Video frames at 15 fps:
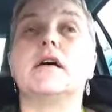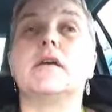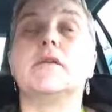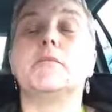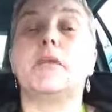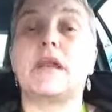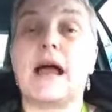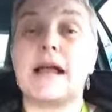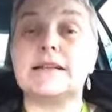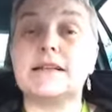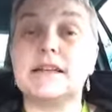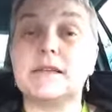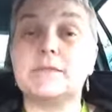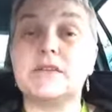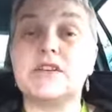
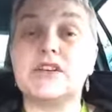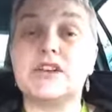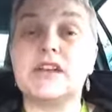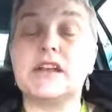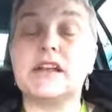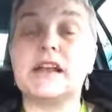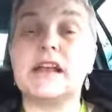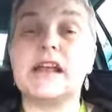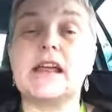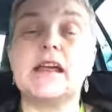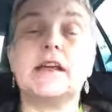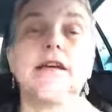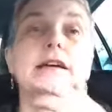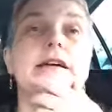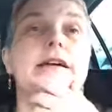planting machinery.
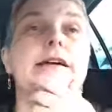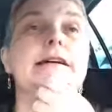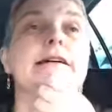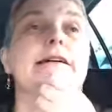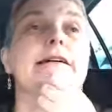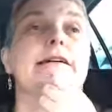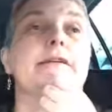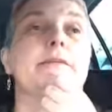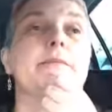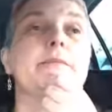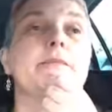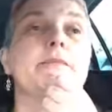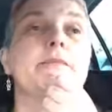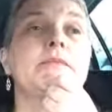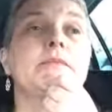
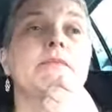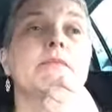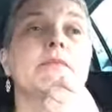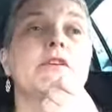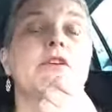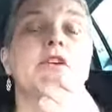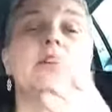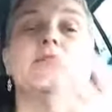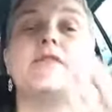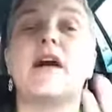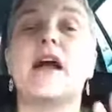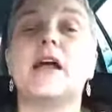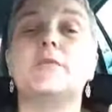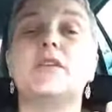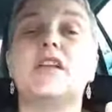On a farm,